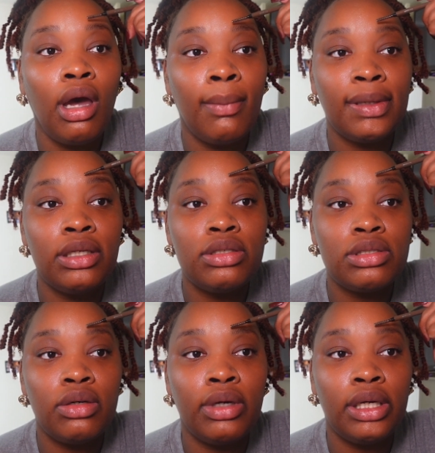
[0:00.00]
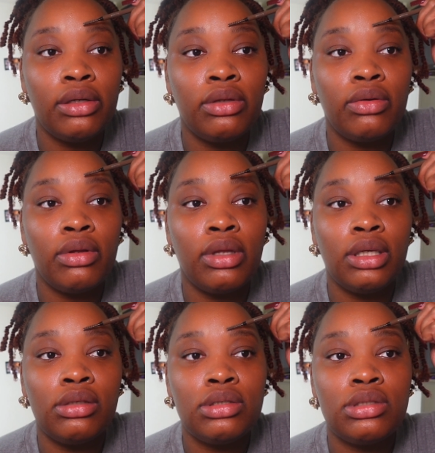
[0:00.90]
I'm going to just go ahead and do
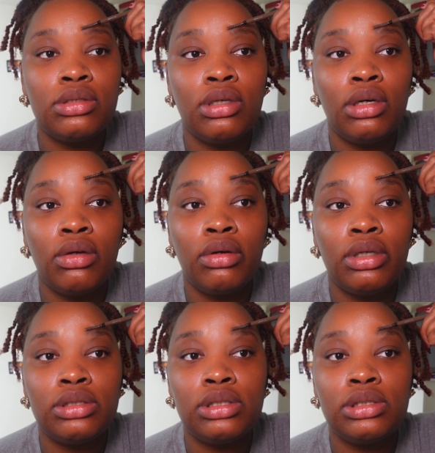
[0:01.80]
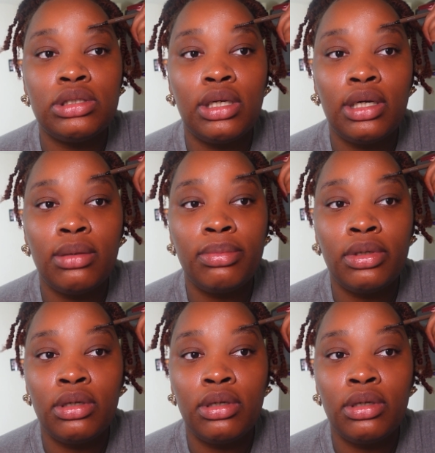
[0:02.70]
this across the top.